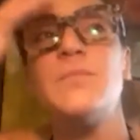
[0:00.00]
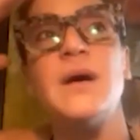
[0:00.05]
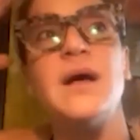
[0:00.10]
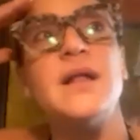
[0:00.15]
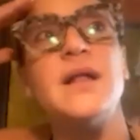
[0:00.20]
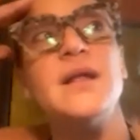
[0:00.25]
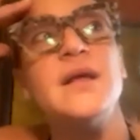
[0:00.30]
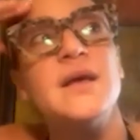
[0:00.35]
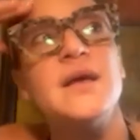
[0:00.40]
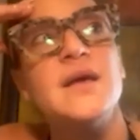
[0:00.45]

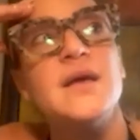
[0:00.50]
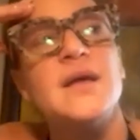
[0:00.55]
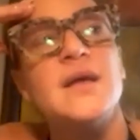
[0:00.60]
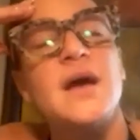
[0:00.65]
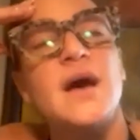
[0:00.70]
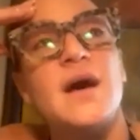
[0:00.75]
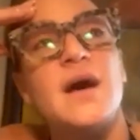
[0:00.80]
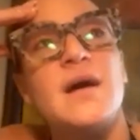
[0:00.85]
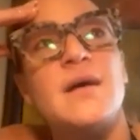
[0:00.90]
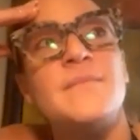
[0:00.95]
But
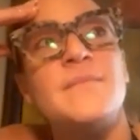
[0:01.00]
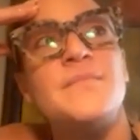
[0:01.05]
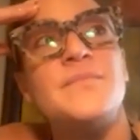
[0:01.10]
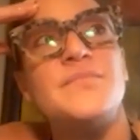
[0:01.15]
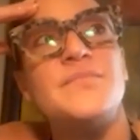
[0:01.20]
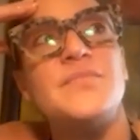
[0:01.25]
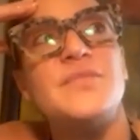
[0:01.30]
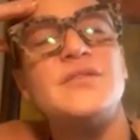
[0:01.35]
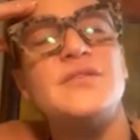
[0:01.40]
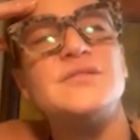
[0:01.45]

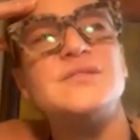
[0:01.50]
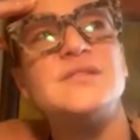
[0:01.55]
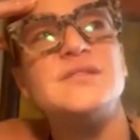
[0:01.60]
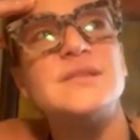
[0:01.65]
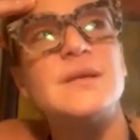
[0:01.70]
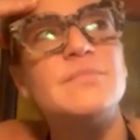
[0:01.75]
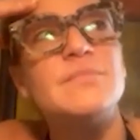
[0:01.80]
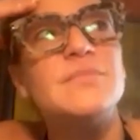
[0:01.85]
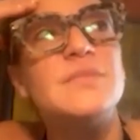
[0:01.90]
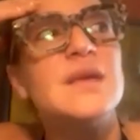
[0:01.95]
um, there's
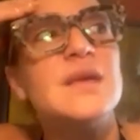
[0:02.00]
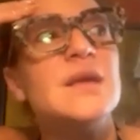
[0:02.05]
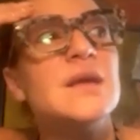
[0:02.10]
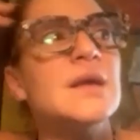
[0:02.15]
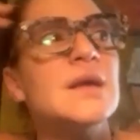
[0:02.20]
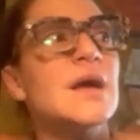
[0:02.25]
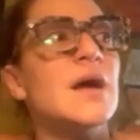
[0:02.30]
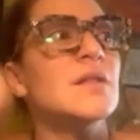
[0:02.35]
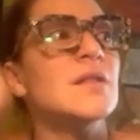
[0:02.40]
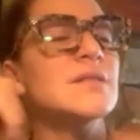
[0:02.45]

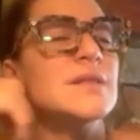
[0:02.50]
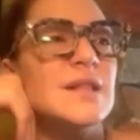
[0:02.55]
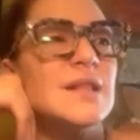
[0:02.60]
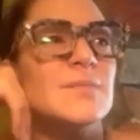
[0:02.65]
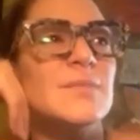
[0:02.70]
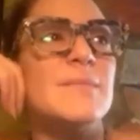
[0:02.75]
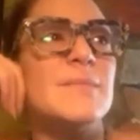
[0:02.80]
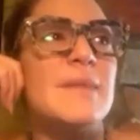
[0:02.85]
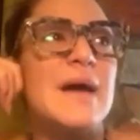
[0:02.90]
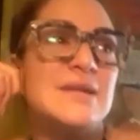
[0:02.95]
something a
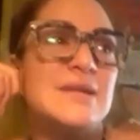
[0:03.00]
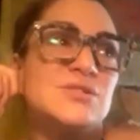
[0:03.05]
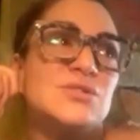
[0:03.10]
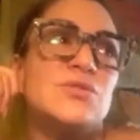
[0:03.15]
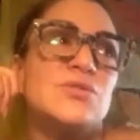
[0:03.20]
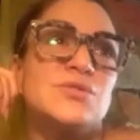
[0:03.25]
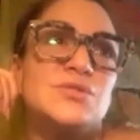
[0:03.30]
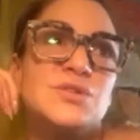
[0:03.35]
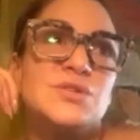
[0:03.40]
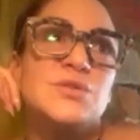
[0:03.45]
little bit
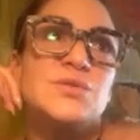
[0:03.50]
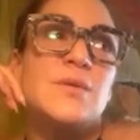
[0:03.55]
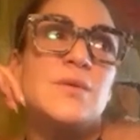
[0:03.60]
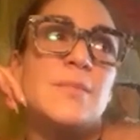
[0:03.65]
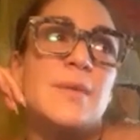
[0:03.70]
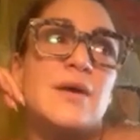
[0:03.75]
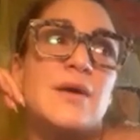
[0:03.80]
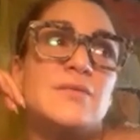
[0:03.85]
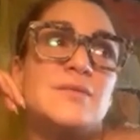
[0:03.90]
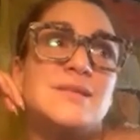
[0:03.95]
magical too
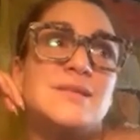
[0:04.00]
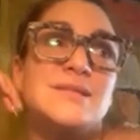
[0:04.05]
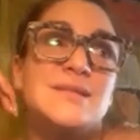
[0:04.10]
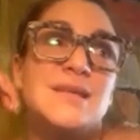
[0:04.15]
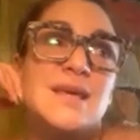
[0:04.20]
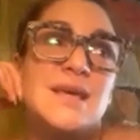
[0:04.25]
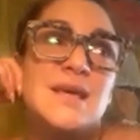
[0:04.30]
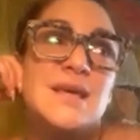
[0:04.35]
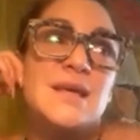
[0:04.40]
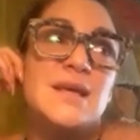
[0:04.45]
about these
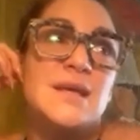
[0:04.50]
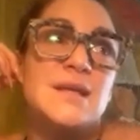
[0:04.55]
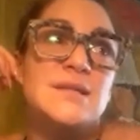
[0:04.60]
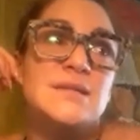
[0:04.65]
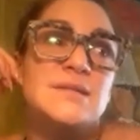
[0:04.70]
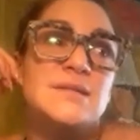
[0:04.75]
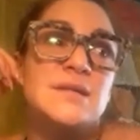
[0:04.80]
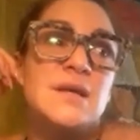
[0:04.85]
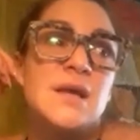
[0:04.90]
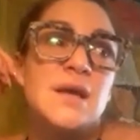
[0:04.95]

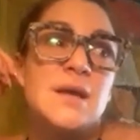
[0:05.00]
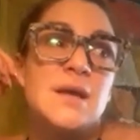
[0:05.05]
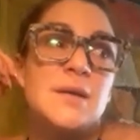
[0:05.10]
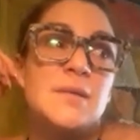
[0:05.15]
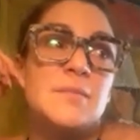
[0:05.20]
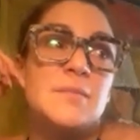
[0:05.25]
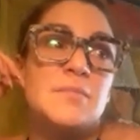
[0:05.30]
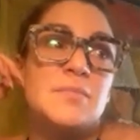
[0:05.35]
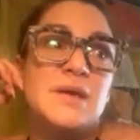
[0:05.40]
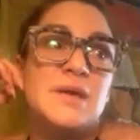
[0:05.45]
kids
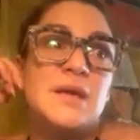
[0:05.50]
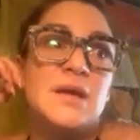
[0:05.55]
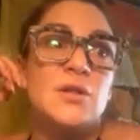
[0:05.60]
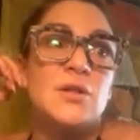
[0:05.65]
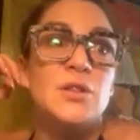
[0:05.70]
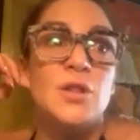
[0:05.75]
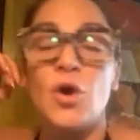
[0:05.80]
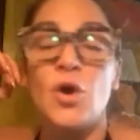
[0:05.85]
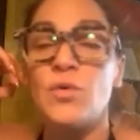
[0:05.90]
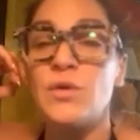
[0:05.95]
being
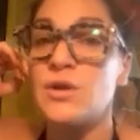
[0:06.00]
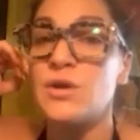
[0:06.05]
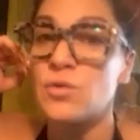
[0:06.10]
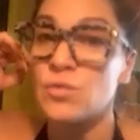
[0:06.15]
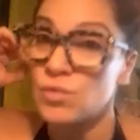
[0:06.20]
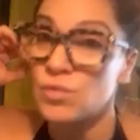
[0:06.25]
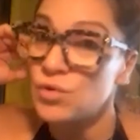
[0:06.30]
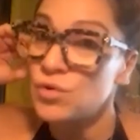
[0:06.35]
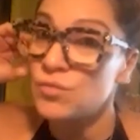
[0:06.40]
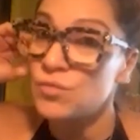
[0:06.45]
alone in a
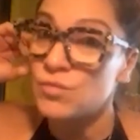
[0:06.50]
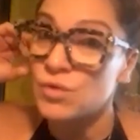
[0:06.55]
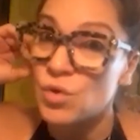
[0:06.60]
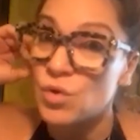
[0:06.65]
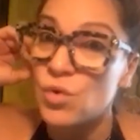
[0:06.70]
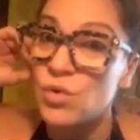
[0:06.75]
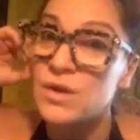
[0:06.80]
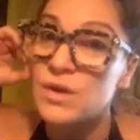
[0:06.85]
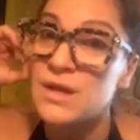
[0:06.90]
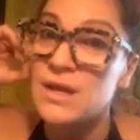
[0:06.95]
room
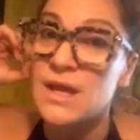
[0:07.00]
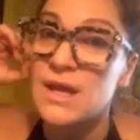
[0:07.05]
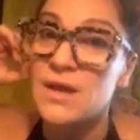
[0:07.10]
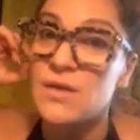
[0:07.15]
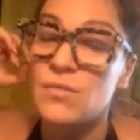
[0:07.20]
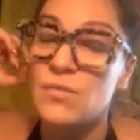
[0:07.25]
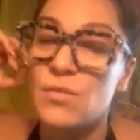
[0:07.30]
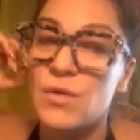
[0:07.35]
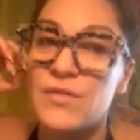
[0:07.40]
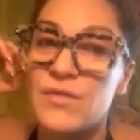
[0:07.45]
recording it
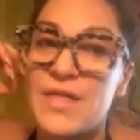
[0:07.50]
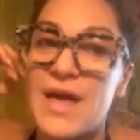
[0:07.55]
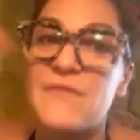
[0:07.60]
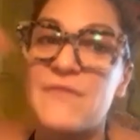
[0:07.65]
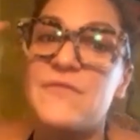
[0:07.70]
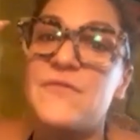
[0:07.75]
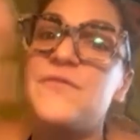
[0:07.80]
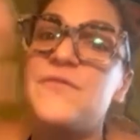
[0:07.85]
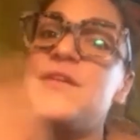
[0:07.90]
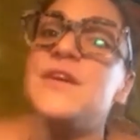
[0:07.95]
where that
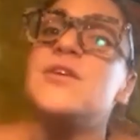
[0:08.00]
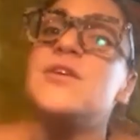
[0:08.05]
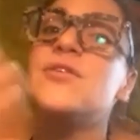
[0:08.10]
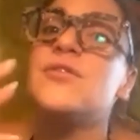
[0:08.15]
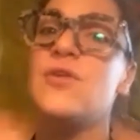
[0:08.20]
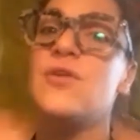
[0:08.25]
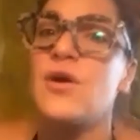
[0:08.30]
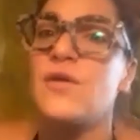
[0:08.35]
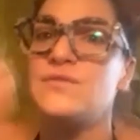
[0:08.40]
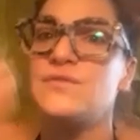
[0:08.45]

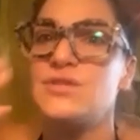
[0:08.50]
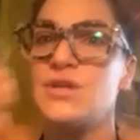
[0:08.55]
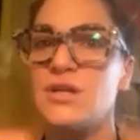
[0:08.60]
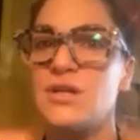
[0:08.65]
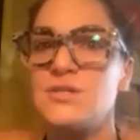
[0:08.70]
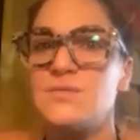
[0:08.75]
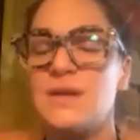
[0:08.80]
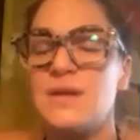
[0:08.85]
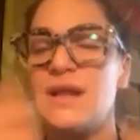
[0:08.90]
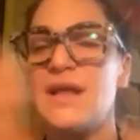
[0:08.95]
fear of
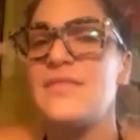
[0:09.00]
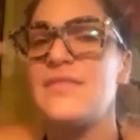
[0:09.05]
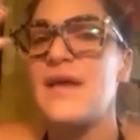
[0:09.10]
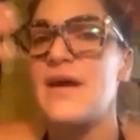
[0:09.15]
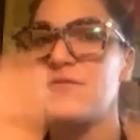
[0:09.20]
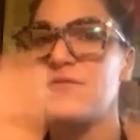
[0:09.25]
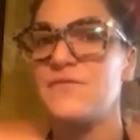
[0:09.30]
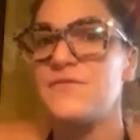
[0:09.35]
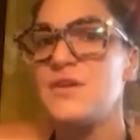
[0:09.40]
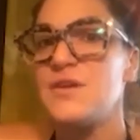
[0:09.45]
judgment and
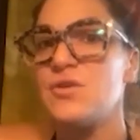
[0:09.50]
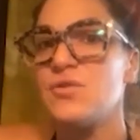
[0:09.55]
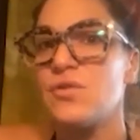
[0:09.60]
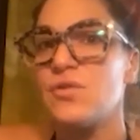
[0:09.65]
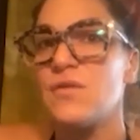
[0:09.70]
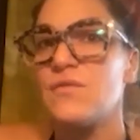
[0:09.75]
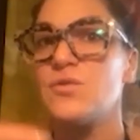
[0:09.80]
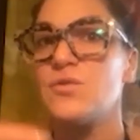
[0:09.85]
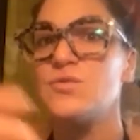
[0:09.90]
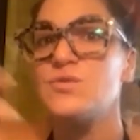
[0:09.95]
that fear
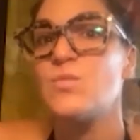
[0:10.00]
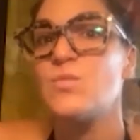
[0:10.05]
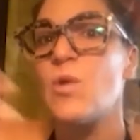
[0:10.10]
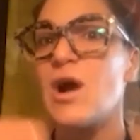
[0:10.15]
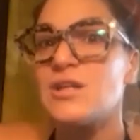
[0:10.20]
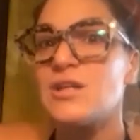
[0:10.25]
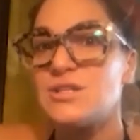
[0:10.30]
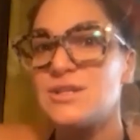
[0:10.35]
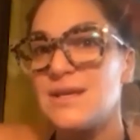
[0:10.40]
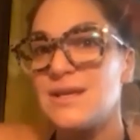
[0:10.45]
of who's
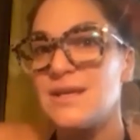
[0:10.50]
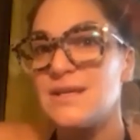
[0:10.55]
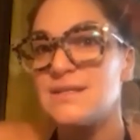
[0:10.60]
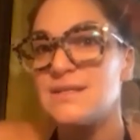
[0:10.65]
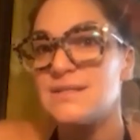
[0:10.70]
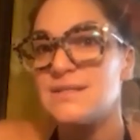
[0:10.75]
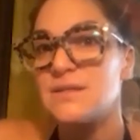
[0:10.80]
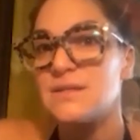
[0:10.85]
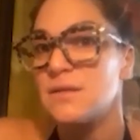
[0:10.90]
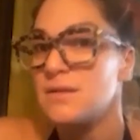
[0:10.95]
watching
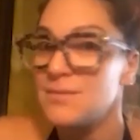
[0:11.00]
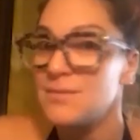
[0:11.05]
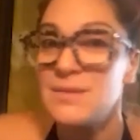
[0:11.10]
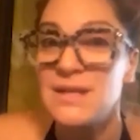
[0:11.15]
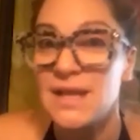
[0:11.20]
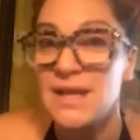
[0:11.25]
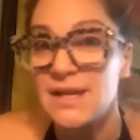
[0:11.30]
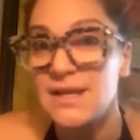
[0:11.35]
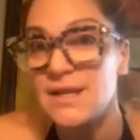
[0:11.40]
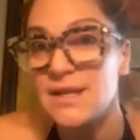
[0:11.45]
is
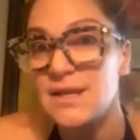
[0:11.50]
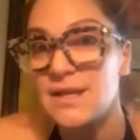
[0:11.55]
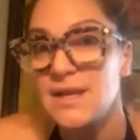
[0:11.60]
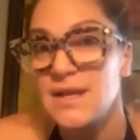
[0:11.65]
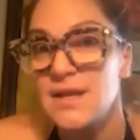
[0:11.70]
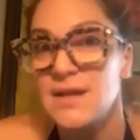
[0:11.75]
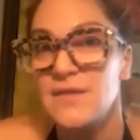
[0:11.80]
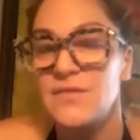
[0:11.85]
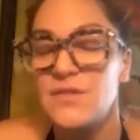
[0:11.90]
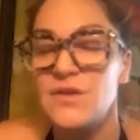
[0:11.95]
eliminated
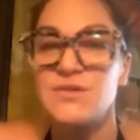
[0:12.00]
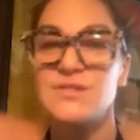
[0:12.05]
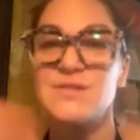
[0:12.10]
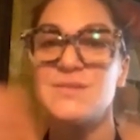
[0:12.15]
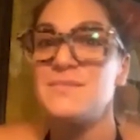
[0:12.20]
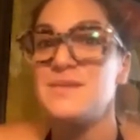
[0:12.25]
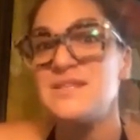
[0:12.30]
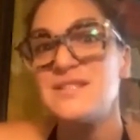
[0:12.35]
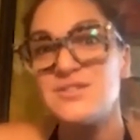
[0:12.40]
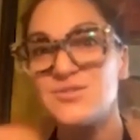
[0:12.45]
there's a
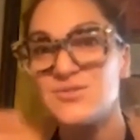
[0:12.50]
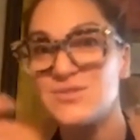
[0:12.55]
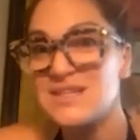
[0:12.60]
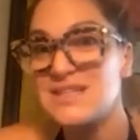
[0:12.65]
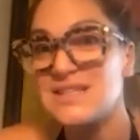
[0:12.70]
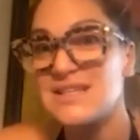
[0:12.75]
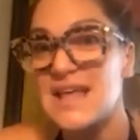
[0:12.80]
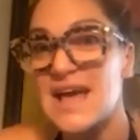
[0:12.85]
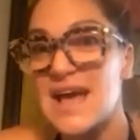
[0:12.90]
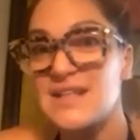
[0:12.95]
mystery
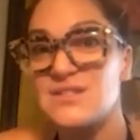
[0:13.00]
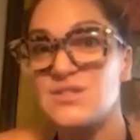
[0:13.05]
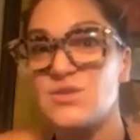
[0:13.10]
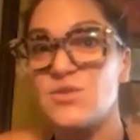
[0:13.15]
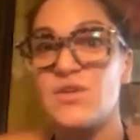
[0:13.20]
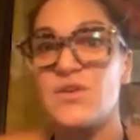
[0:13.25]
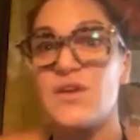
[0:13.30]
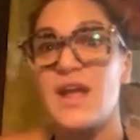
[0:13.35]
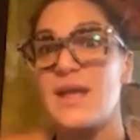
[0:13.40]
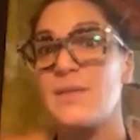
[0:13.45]
to that
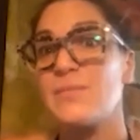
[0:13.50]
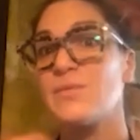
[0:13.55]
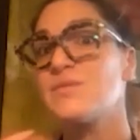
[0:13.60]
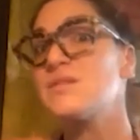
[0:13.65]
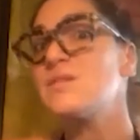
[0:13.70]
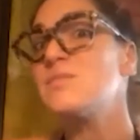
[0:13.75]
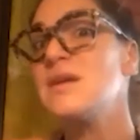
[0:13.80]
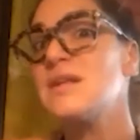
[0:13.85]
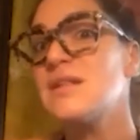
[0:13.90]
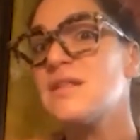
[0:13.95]
so they're able
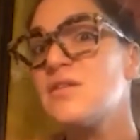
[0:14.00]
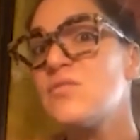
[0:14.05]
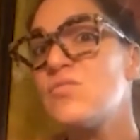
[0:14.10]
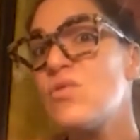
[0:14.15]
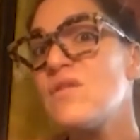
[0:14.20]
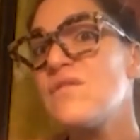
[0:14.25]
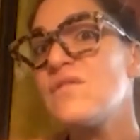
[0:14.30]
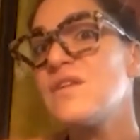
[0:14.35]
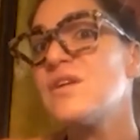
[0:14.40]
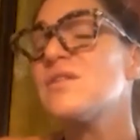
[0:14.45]
to be a little
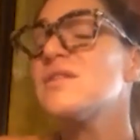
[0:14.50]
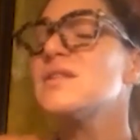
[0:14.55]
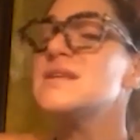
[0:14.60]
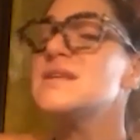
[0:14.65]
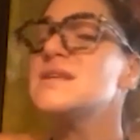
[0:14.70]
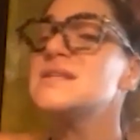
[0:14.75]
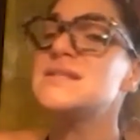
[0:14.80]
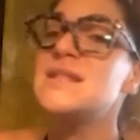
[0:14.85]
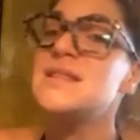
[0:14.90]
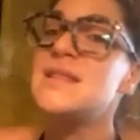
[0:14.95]
more fearless
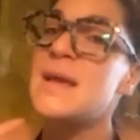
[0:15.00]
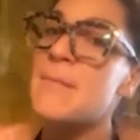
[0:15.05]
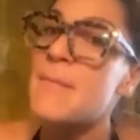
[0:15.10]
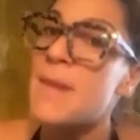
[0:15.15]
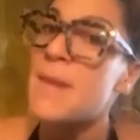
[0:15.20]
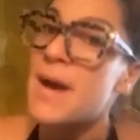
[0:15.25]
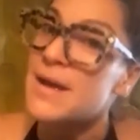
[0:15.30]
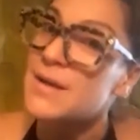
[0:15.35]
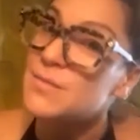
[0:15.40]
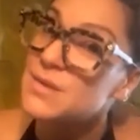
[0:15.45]
than they
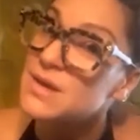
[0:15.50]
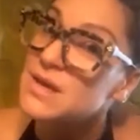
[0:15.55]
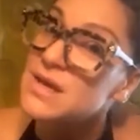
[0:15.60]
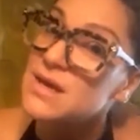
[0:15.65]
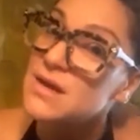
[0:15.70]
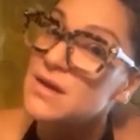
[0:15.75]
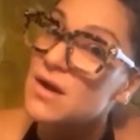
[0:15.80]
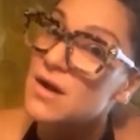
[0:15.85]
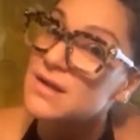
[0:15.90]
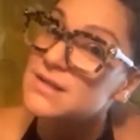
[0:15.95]
might
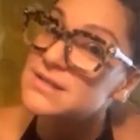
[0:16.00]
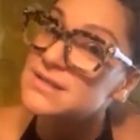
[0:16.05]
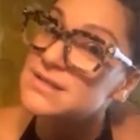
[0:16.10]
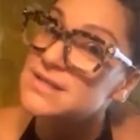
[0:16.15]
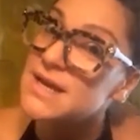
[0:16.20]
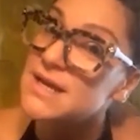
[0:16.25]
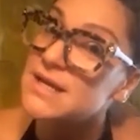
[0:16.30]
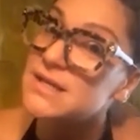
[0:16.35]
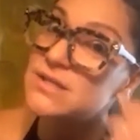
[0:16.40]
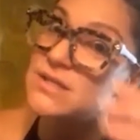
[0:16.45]
be on
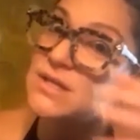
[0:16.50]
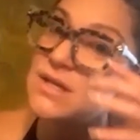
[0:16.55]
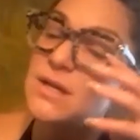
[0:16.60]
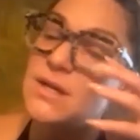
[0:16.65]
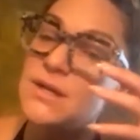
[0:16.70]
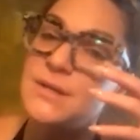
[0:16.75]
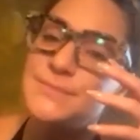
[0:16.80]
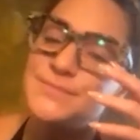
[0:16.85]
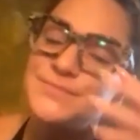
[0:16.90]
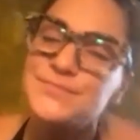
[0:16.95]
stage
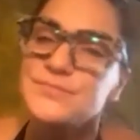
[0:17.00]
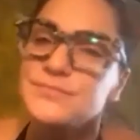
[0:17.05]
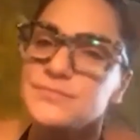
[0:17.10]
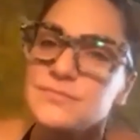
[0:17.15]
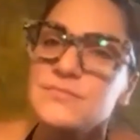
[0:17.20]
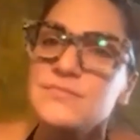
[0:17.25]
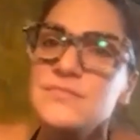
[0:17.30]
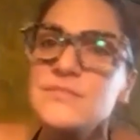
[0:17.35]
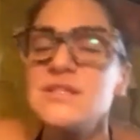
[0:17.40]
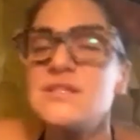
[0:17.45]

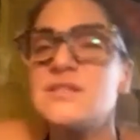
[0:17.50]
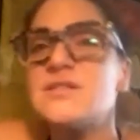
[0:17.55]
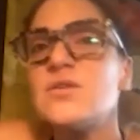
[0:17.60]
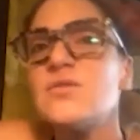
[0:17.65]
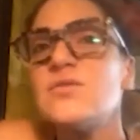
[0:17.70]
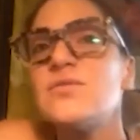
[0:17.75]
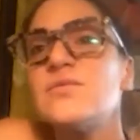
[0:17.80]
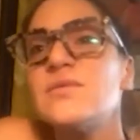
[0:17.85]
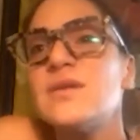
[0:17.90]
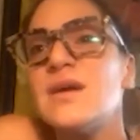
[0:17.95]

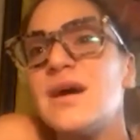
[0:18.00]
so